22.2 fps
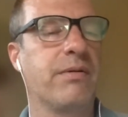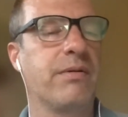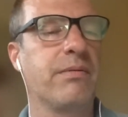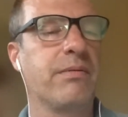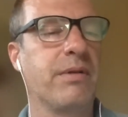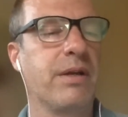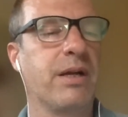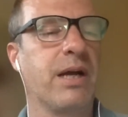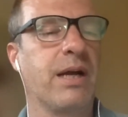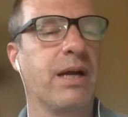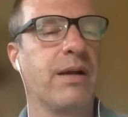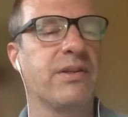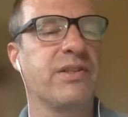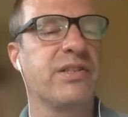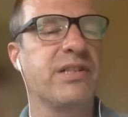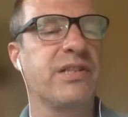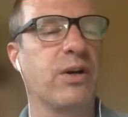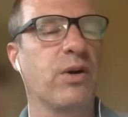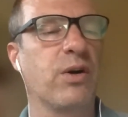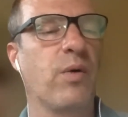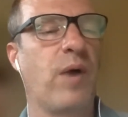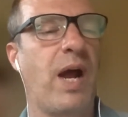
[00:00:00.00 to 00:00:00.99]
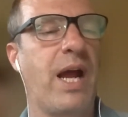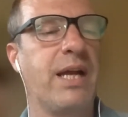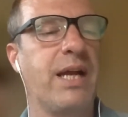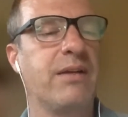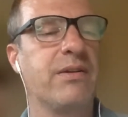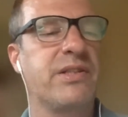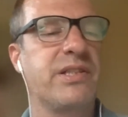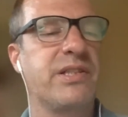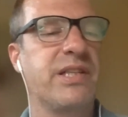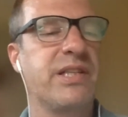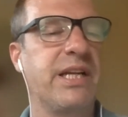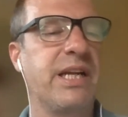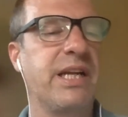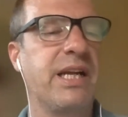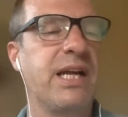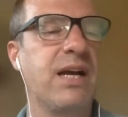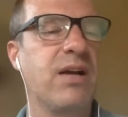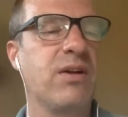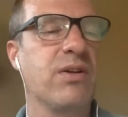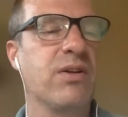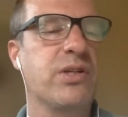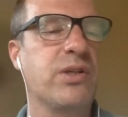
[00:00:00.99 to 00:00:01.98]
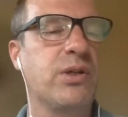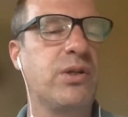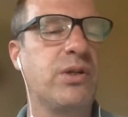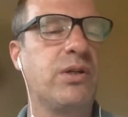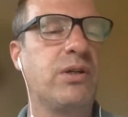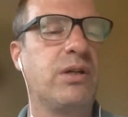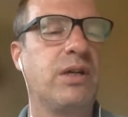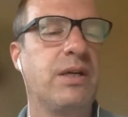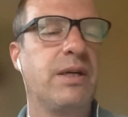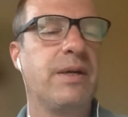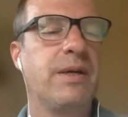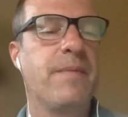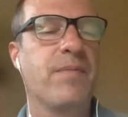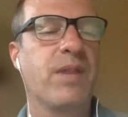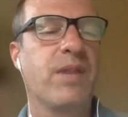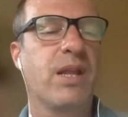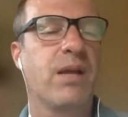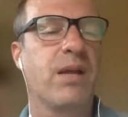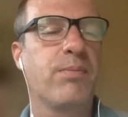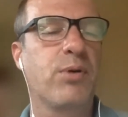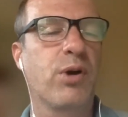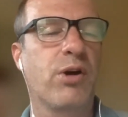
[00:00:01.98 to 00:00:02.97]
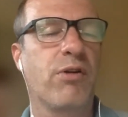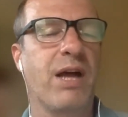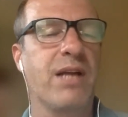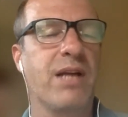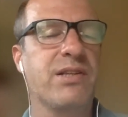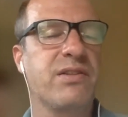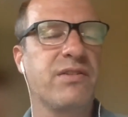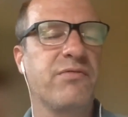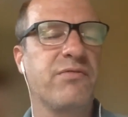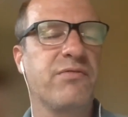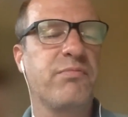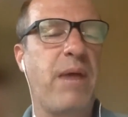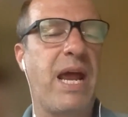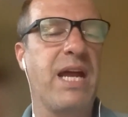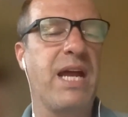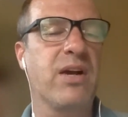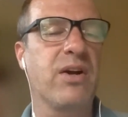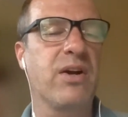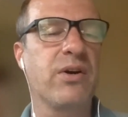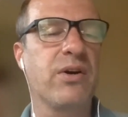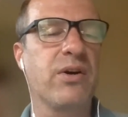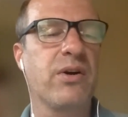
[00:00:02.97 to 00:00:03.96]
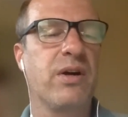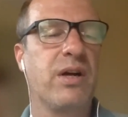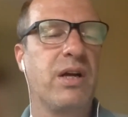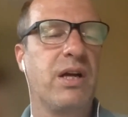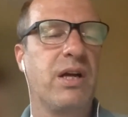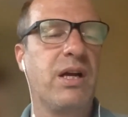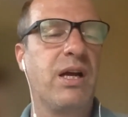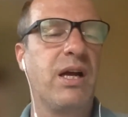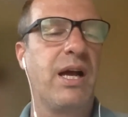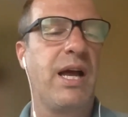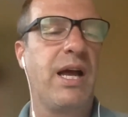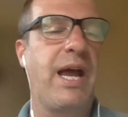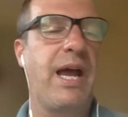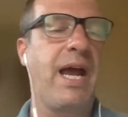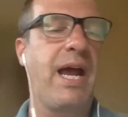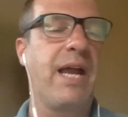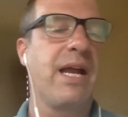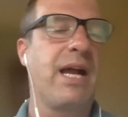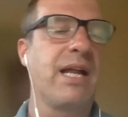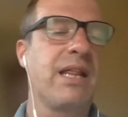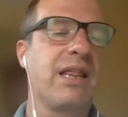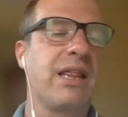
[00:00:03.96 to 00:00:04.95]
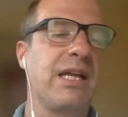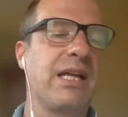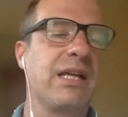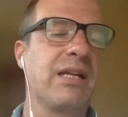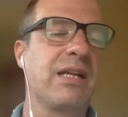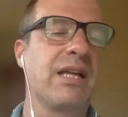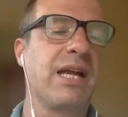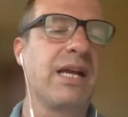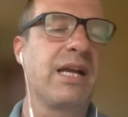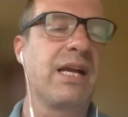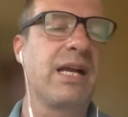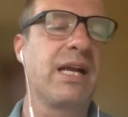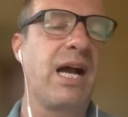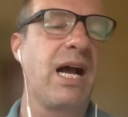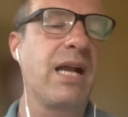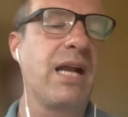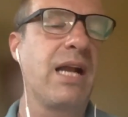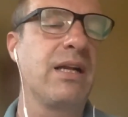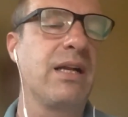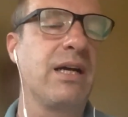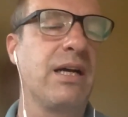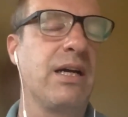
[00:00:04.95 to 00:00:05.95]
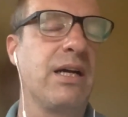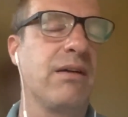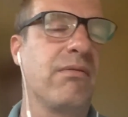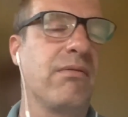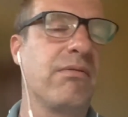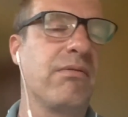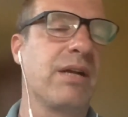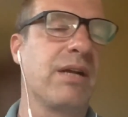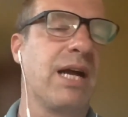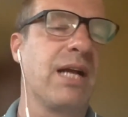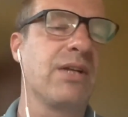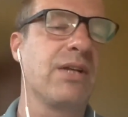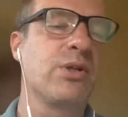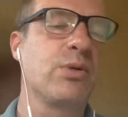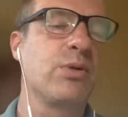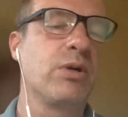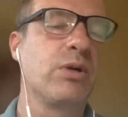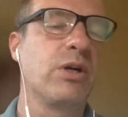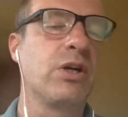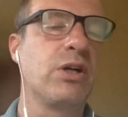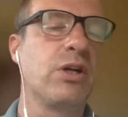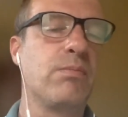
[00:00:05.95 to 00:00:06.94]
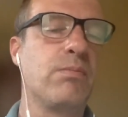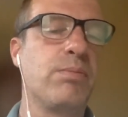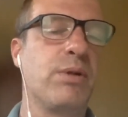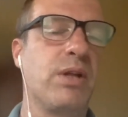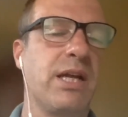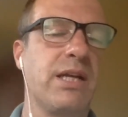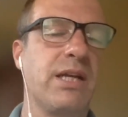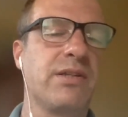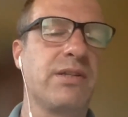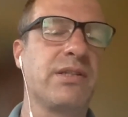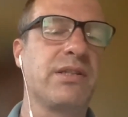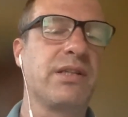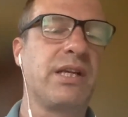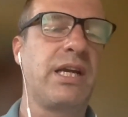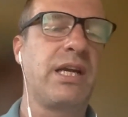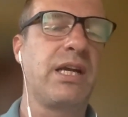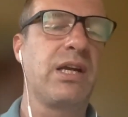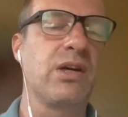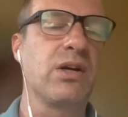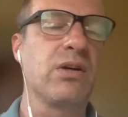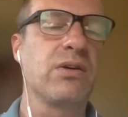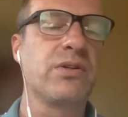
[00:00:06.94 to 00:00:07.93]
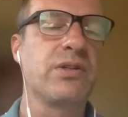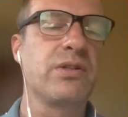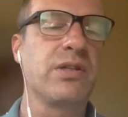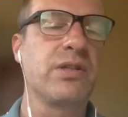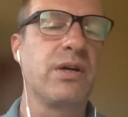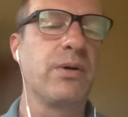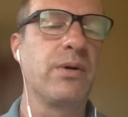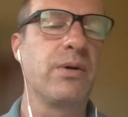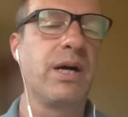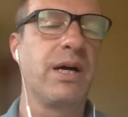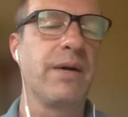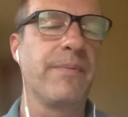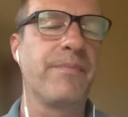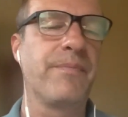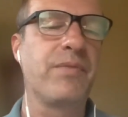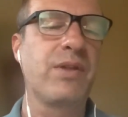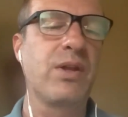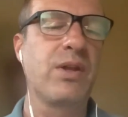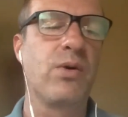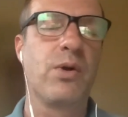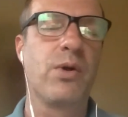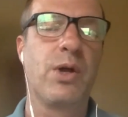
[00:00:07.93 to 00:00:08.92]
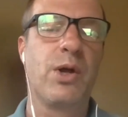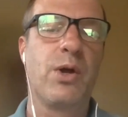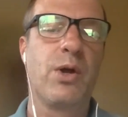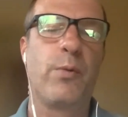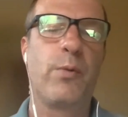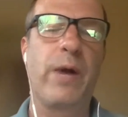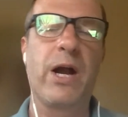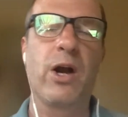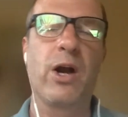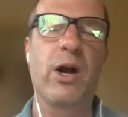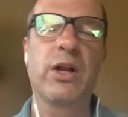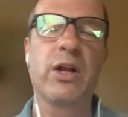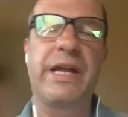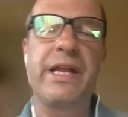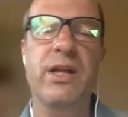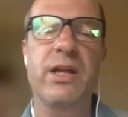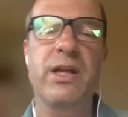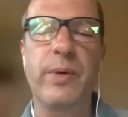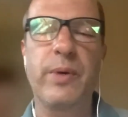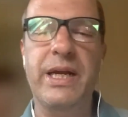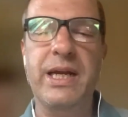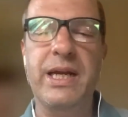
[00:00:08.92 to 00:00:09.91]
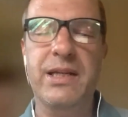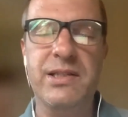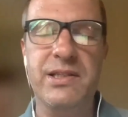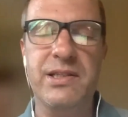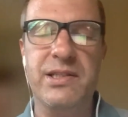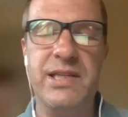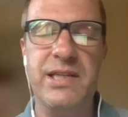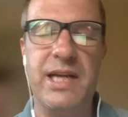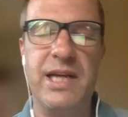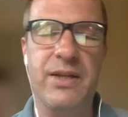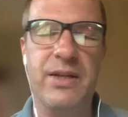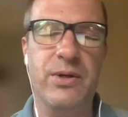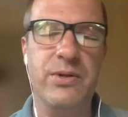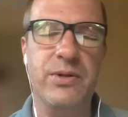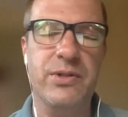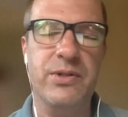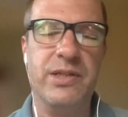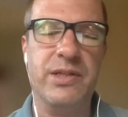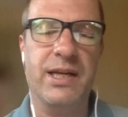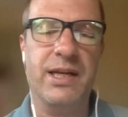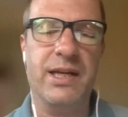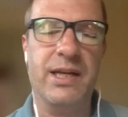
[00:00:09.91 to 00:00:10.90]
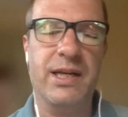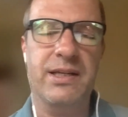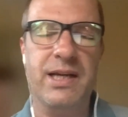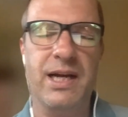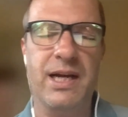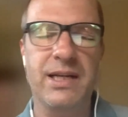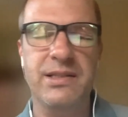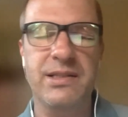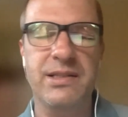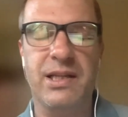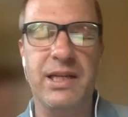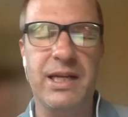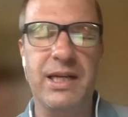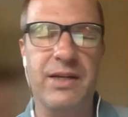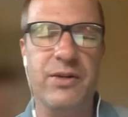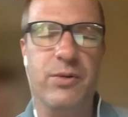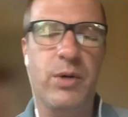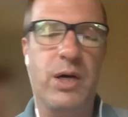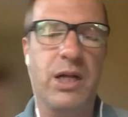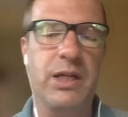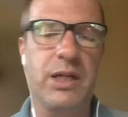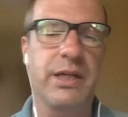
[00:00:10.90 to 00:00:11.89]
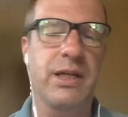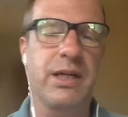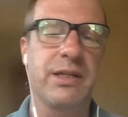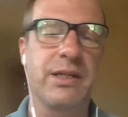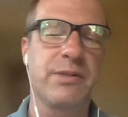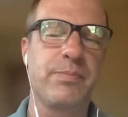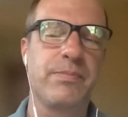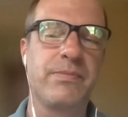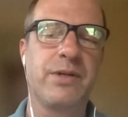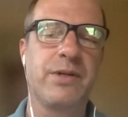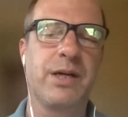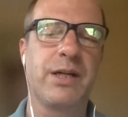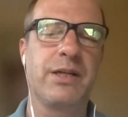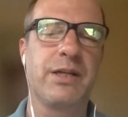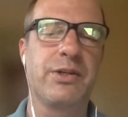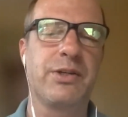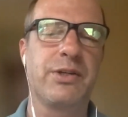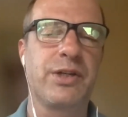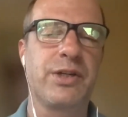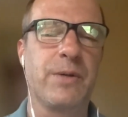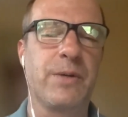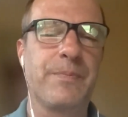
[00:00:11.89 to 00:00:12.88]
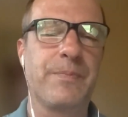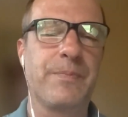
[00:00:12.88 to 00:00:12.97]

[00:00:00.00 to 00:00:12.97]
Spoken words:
kind of center-right city council, progressive mayor, and I think they got to a good place here. So rarely that we get to say those kinds of things, Wally, on this show.